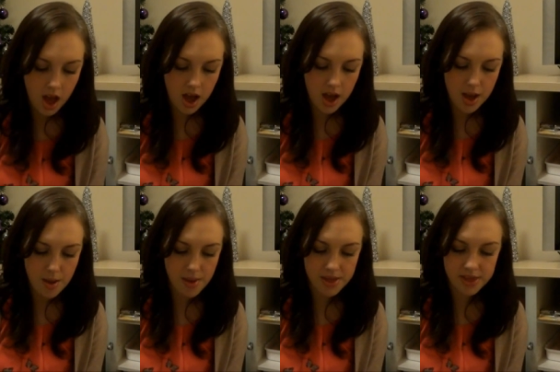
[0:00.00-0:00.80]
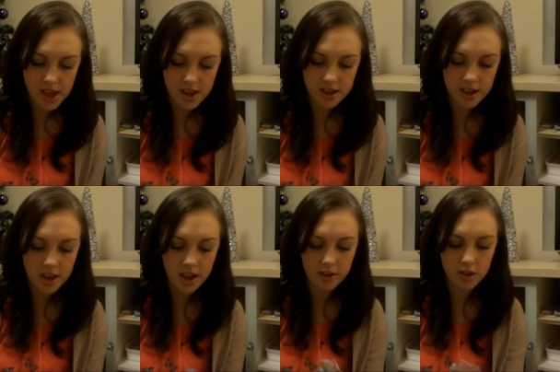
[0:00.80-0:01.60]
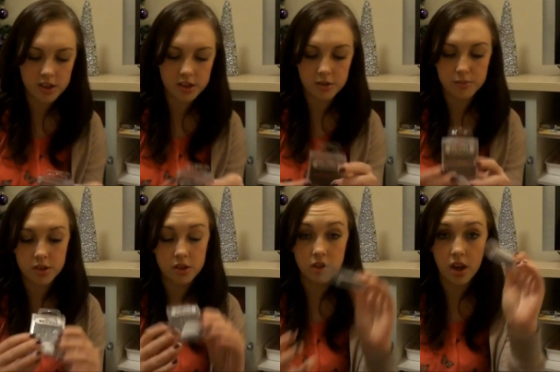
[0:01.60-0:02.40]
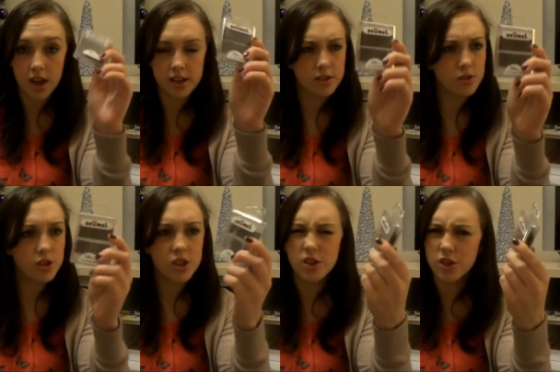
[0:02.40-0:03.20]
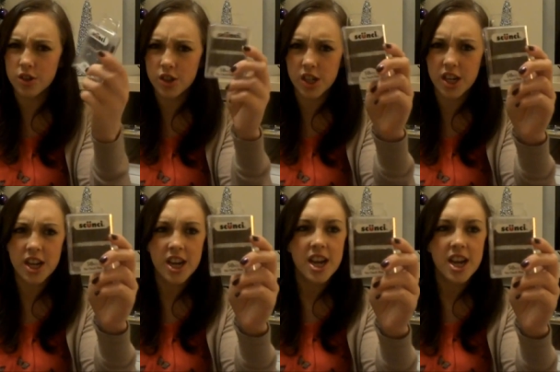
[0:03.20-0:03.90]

And then I got us some Scunchy